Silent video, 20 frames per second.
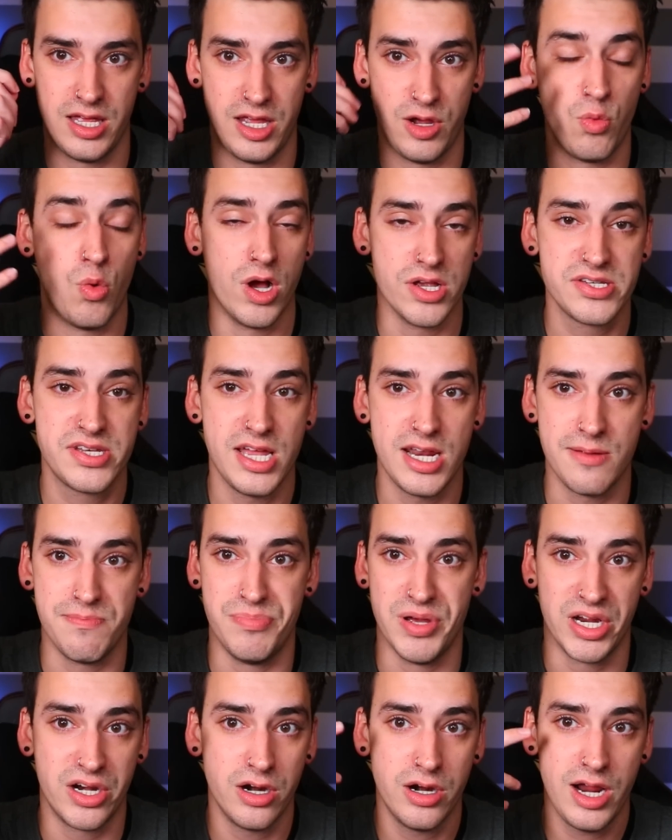it was
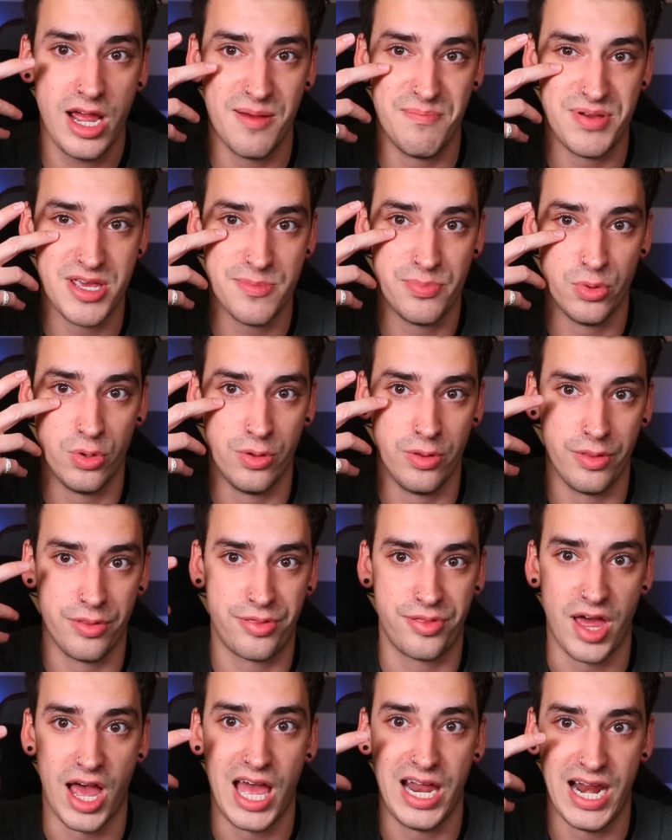getting bigger and people
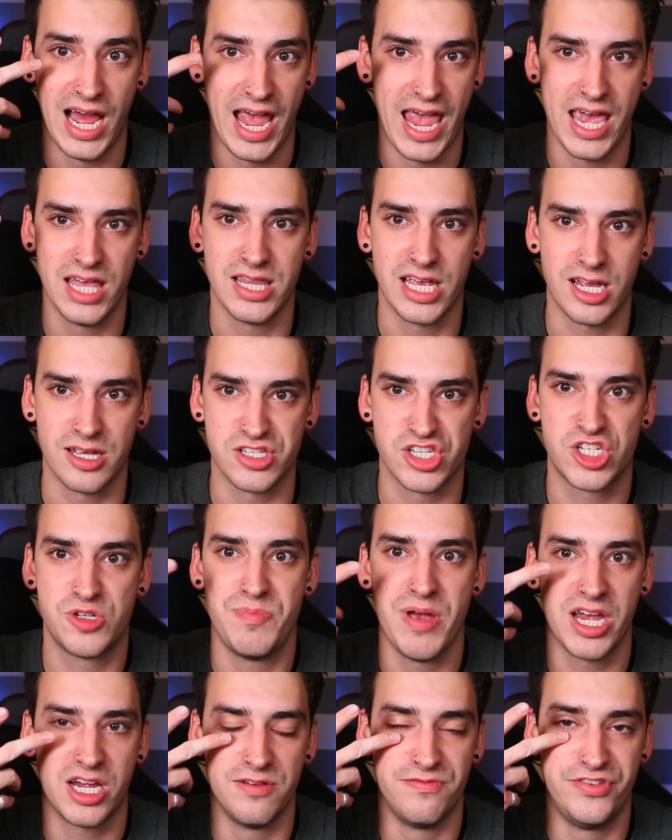thought I had like a
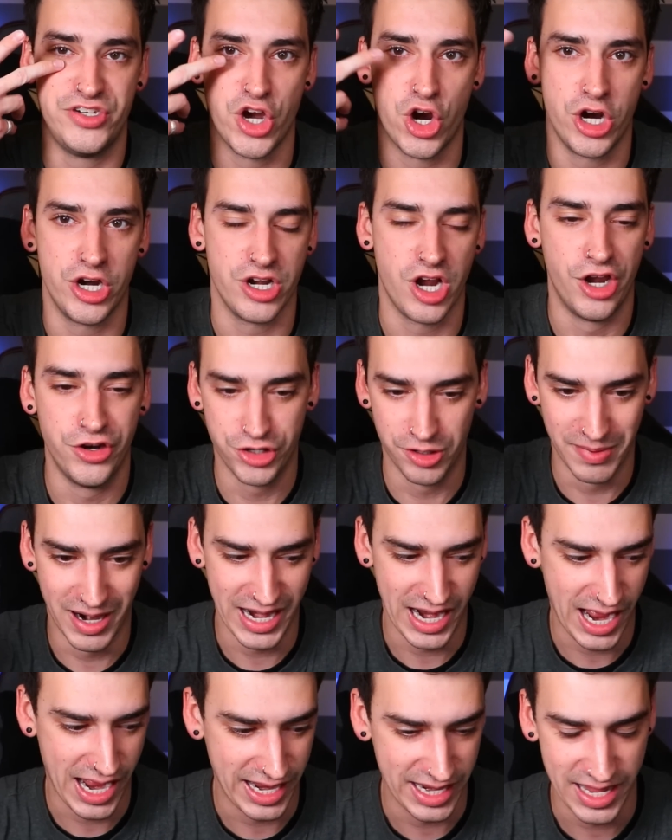speck of dirt under
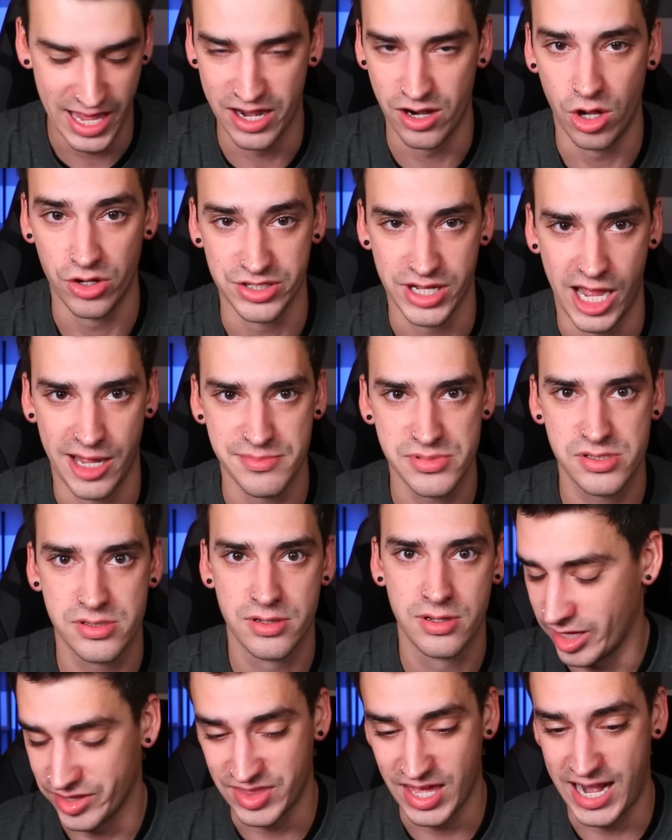my eye at all
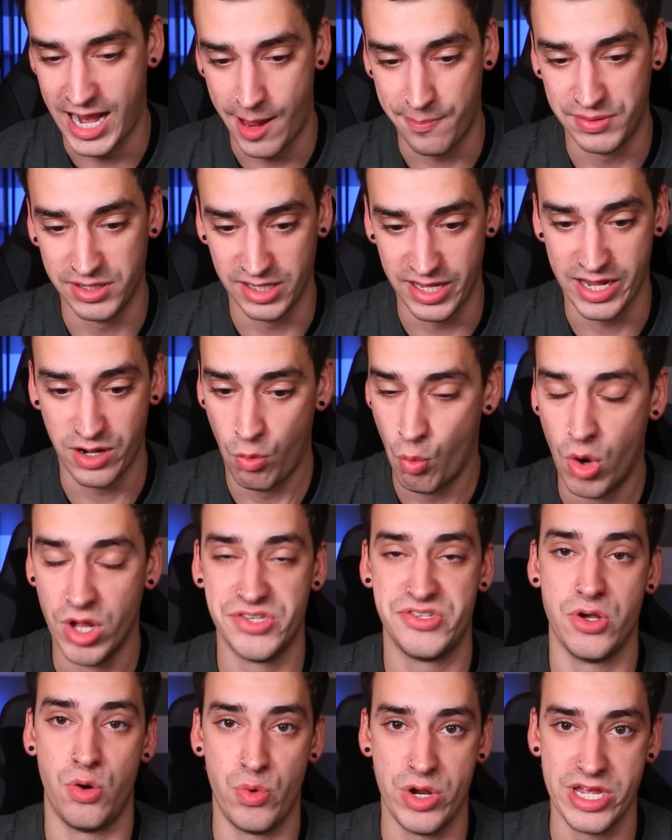times. Like that happened like
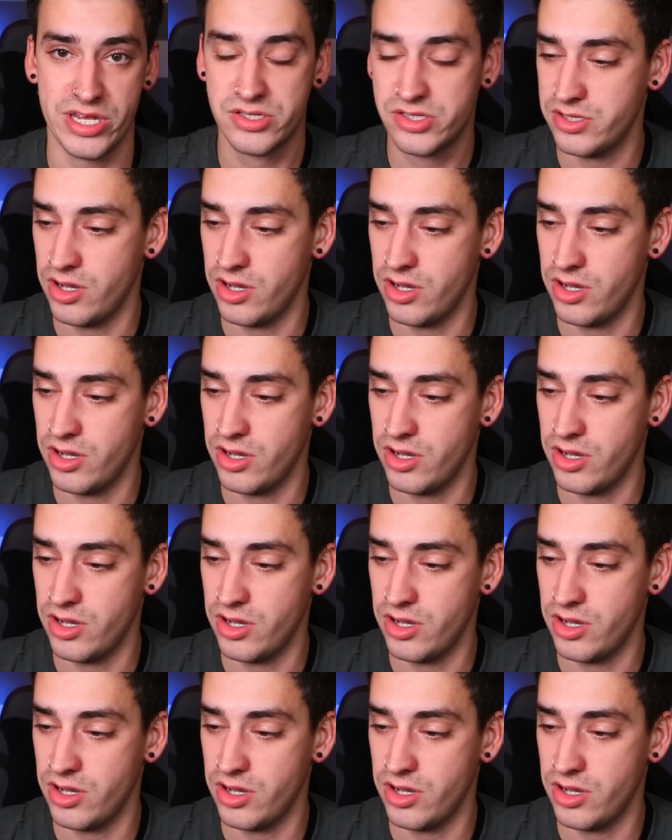once a week.